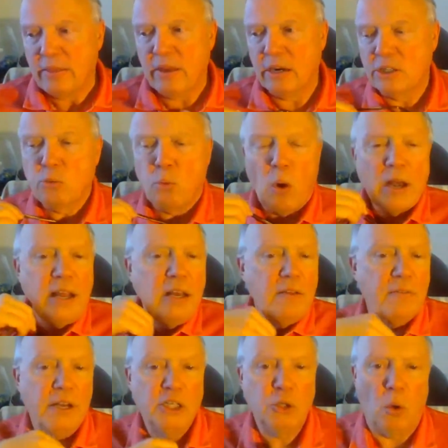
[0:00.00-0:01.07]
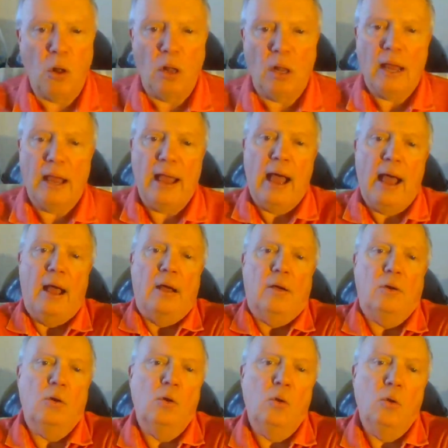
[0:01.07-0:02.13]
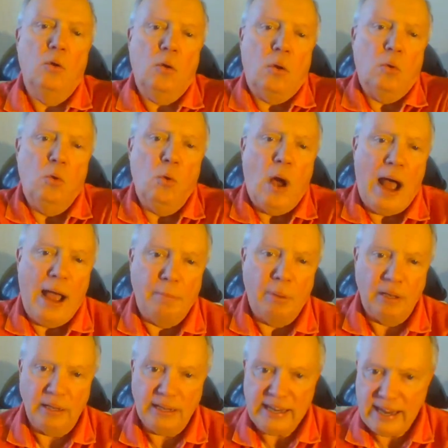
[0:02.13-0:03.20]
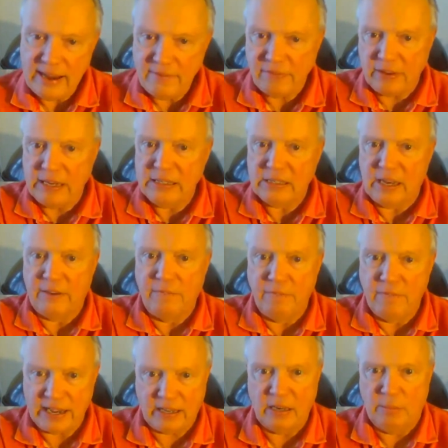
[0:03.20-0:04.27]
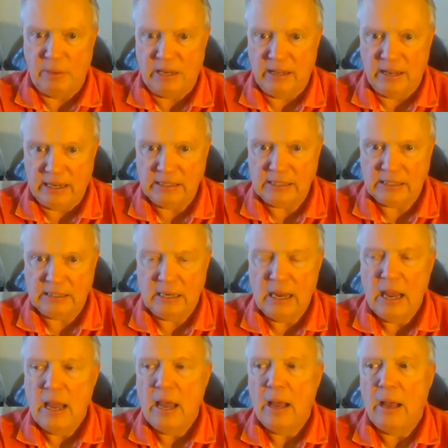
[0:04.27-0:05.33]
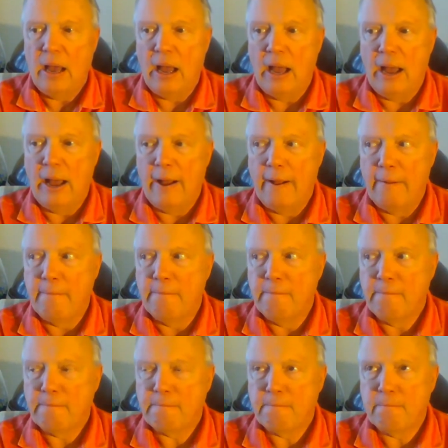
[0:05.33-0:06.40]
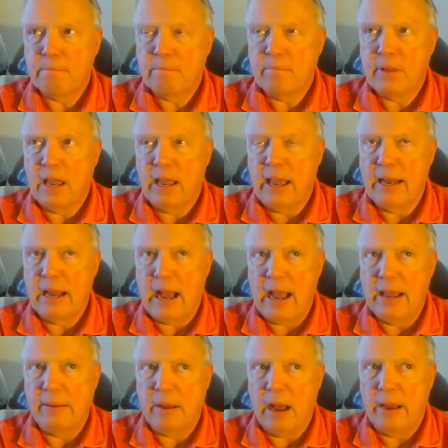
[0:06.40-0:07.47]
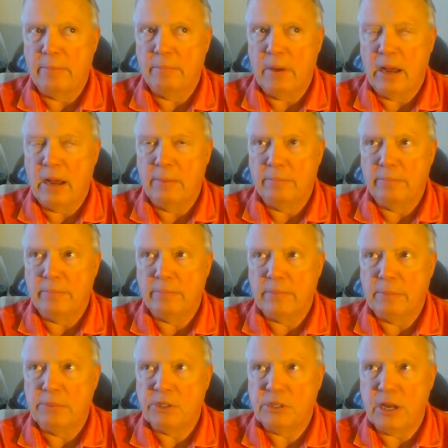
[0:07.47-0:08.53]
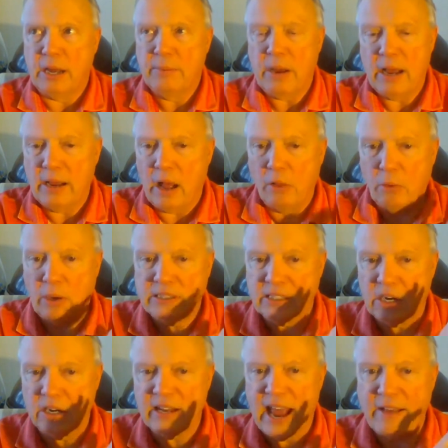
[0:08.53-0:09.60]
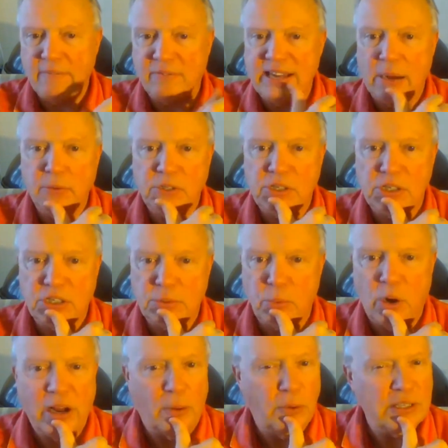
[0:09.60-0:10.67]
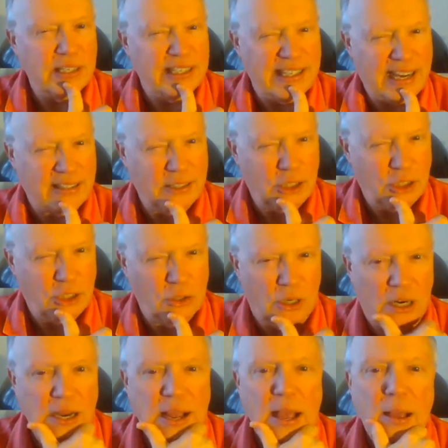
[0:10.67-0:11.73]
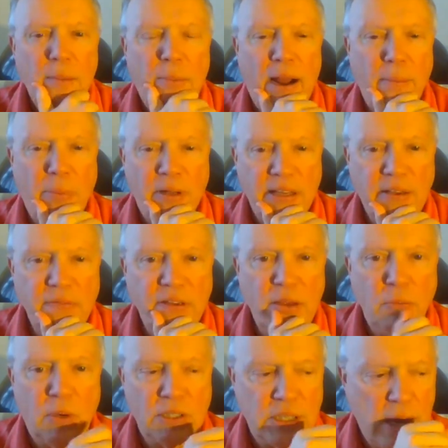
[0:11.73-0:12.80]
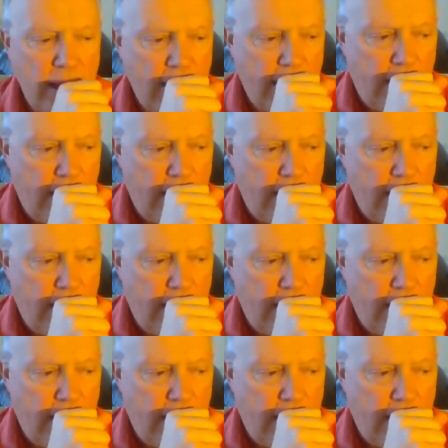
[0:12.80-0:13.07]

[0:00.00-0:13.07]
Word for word: there's one individual uh, who who I believe is a victim in this, um, and I I'm I'm I, I, although I started to have doubts this morning, I wasn't exactly sure, but I believe he was,